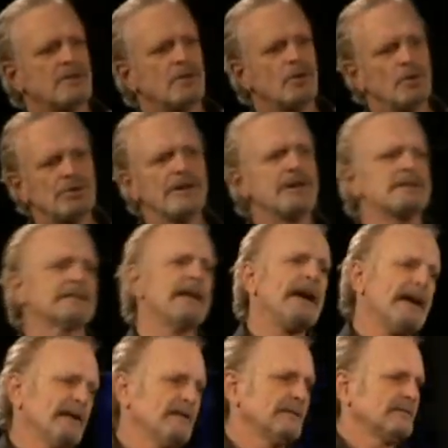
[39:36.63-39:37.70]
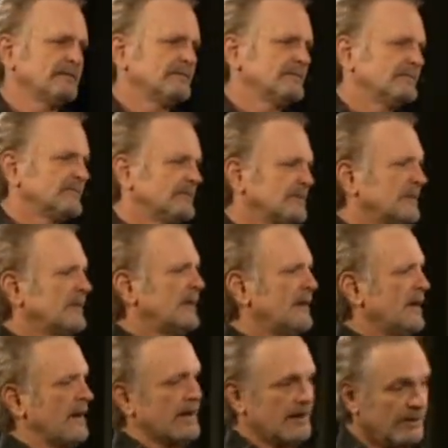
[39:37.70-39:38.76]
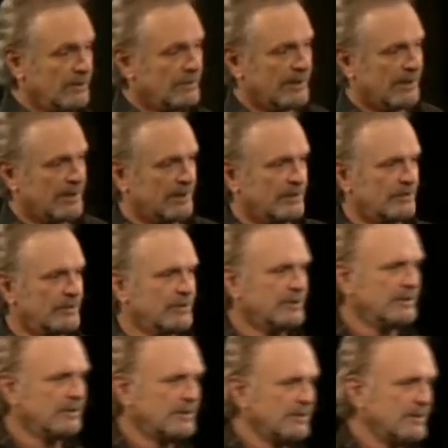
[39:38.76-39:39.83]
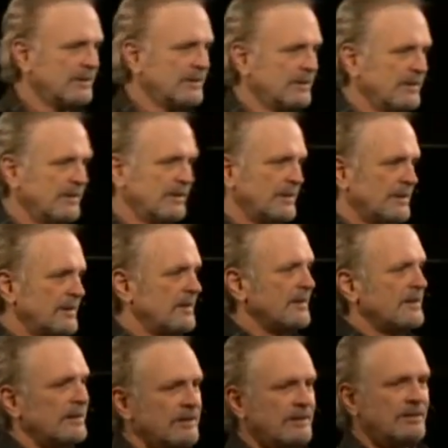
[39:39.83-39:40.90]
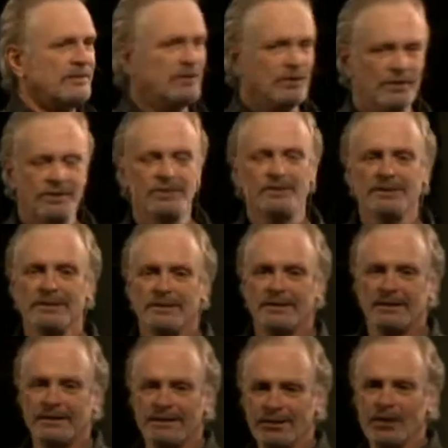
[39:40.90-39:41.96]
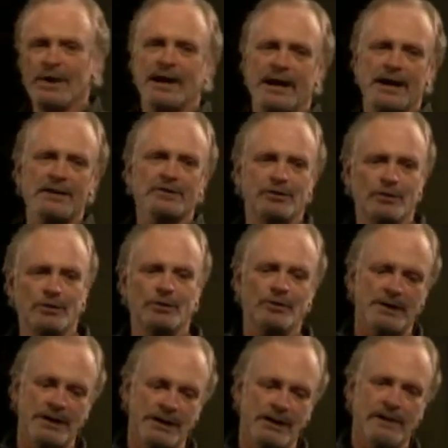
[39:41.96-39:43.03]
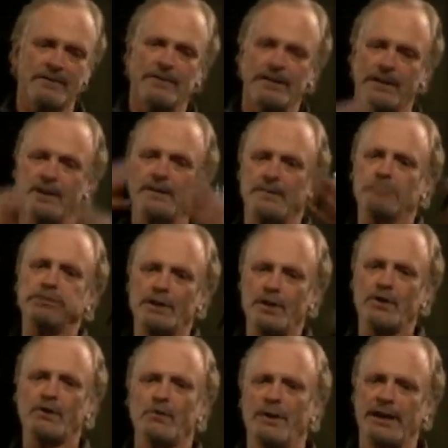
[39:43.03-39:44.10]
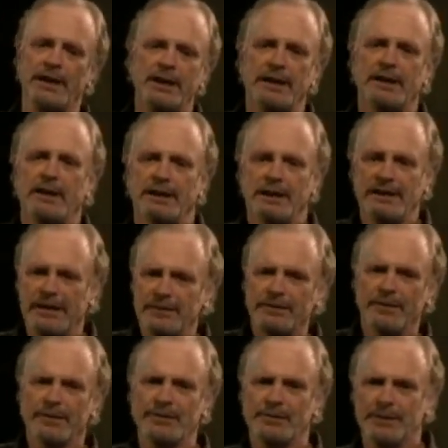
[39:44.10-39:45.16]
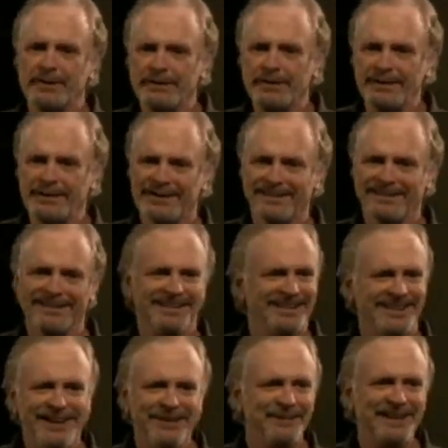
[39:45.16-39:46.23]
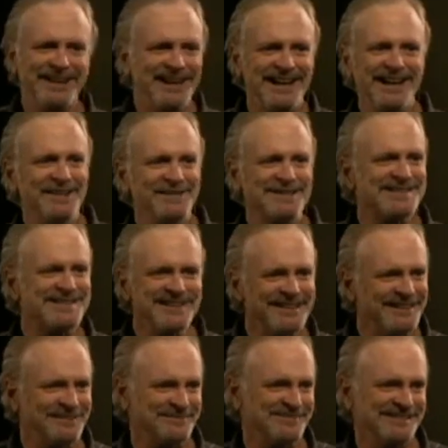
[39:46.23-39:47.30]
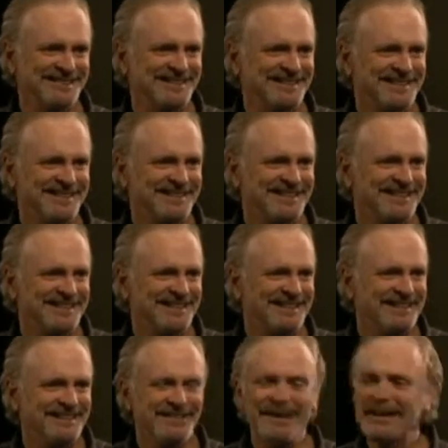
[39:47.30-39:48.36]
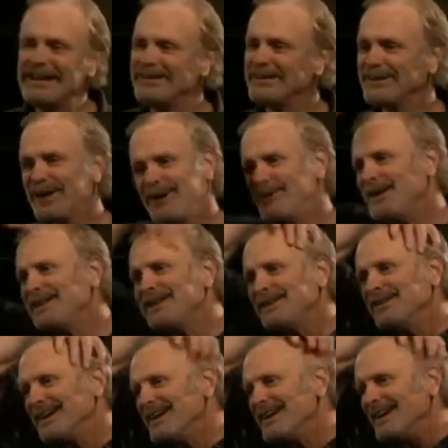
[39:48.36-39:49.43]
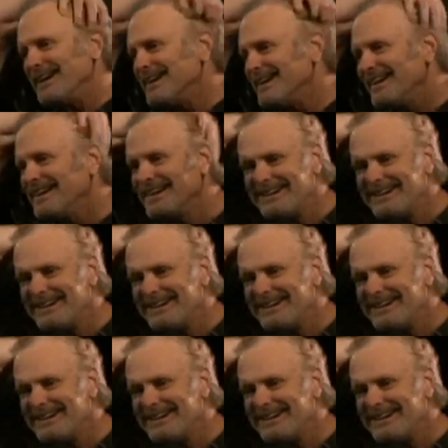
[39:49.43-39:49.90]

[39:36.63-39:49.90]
Who does that? I don't know how to do it. Do you? You know how to um, blow away an evil spirit? Hell, we can't even see them. We don't even know when they're there.